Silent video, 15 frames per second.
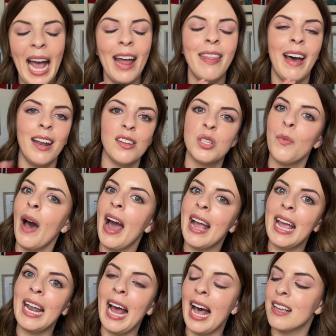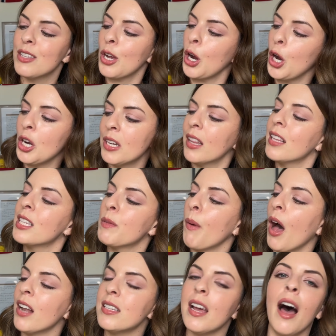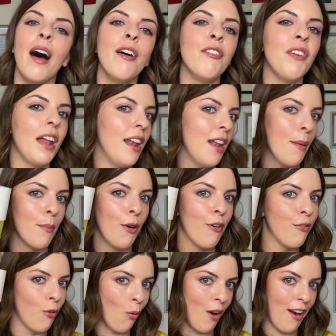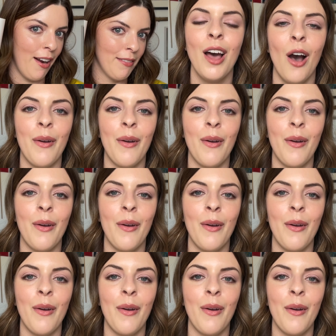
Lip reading: And that is why it has earned the spot of number 4.